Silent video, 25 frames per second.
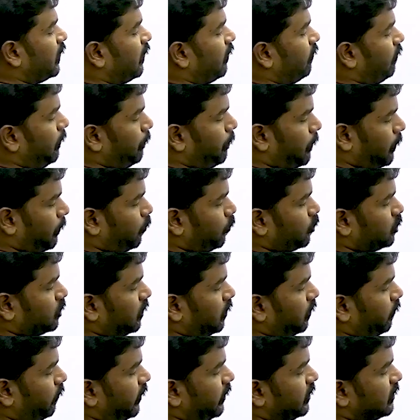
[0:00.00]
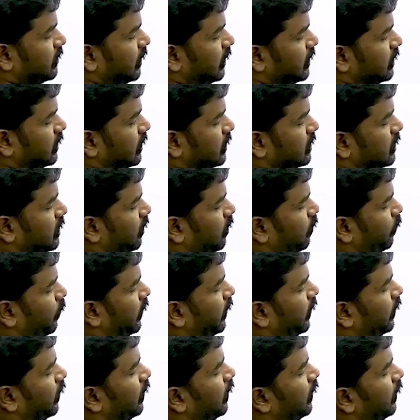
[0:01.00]
kV proportional to insulation is
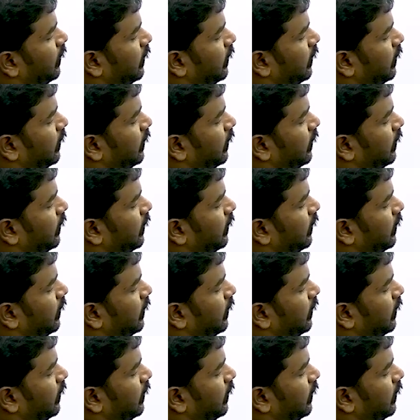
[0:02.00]
required.